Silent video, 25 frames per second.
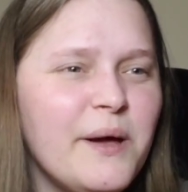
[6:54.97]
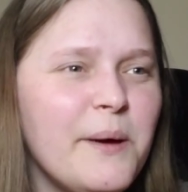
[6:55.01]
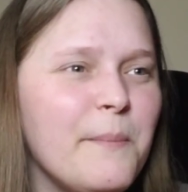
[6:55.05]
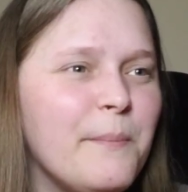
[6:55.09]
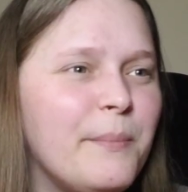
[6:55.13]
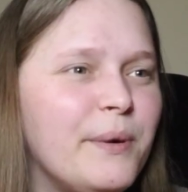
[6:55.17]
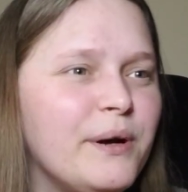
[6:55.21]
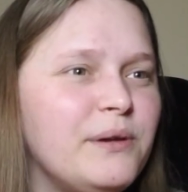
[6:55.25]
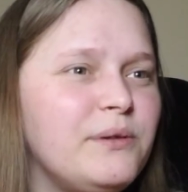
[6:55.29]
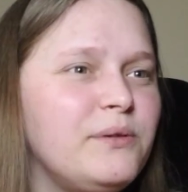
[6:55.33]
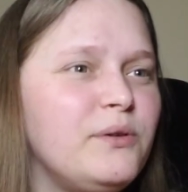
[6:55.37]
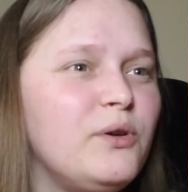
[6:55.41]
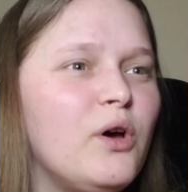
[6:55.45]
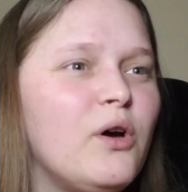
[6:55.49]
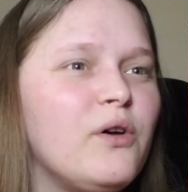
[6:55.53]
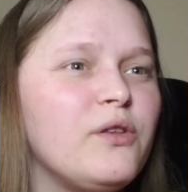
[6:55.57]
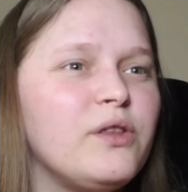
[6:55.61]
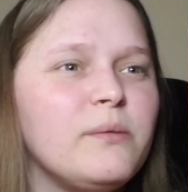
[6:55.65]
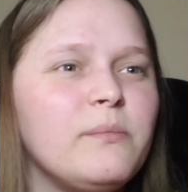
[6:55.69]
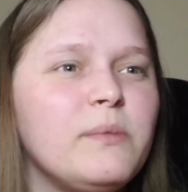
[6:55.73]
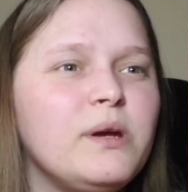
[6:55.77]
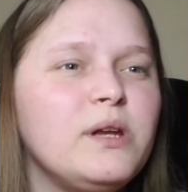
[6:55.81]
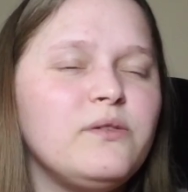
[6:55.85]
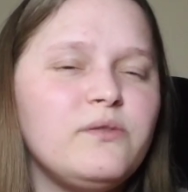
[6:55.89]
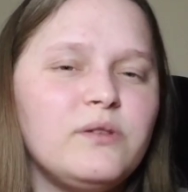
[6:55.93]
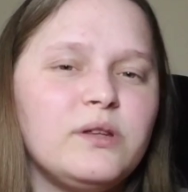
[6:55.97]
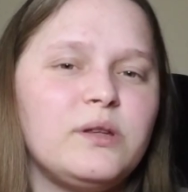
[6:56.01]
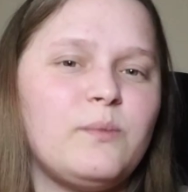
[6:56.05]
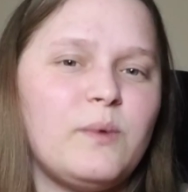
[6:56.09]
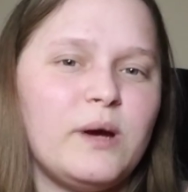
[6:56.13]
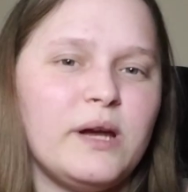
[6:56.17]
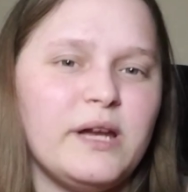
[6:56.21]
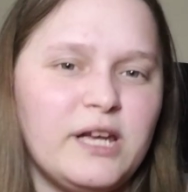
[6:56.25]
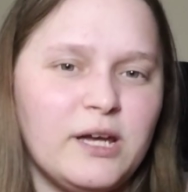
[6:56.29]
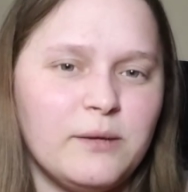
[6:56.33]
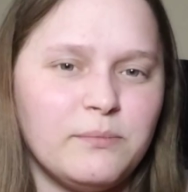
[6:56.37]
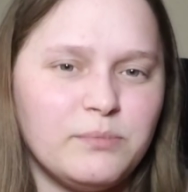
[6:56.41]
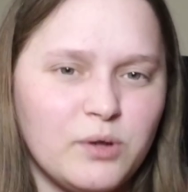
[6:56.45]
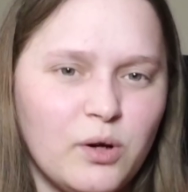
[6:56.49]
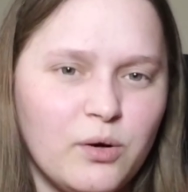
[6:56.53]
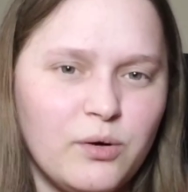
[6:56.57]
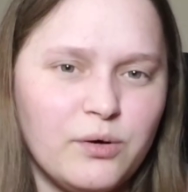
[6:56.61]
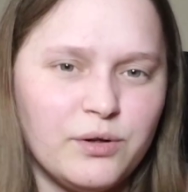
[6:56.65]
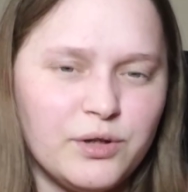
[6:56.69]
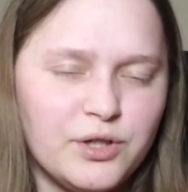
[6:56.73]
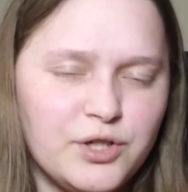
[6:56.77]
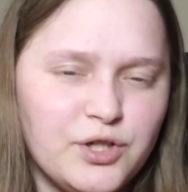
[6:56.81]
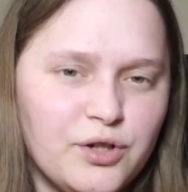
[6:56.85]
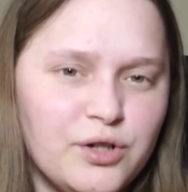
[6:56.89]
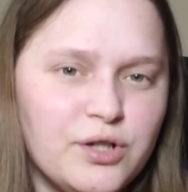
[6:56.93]
But, no, the main reason why I kept going
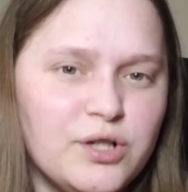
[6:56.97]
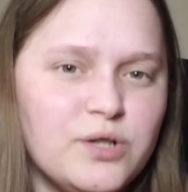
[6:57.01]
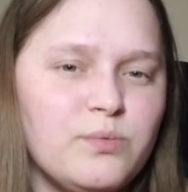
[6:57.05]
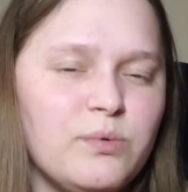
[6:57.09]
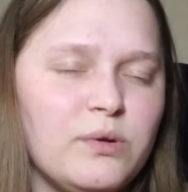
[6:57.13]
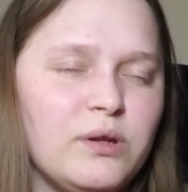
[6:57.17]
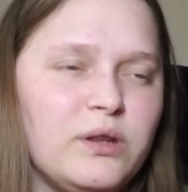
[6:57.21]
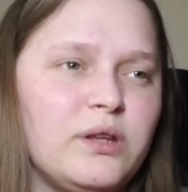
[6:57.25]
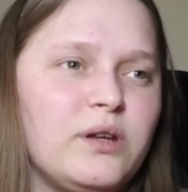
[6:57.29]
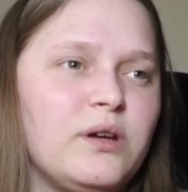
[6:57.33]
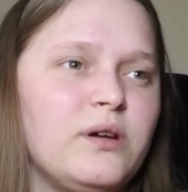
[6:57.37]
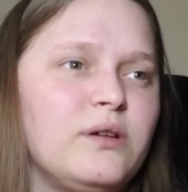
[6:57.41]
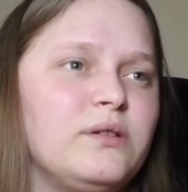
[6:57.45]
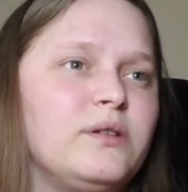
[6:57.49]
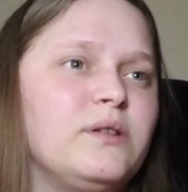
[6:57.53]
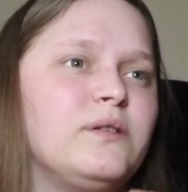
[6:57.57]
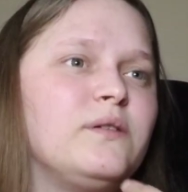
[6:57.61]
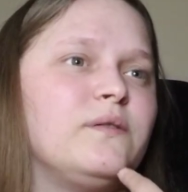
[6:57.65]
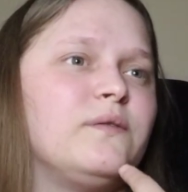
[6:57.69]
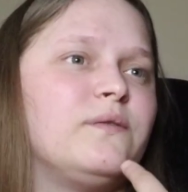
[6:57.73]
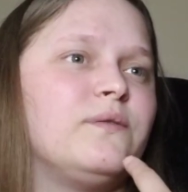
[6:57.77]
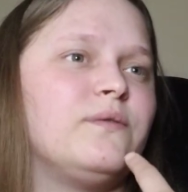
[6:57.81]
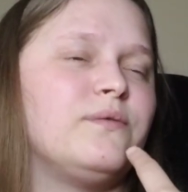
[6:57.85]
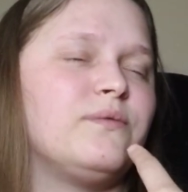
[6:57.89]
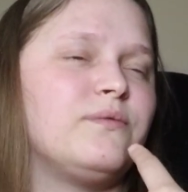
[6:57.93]
to church was because of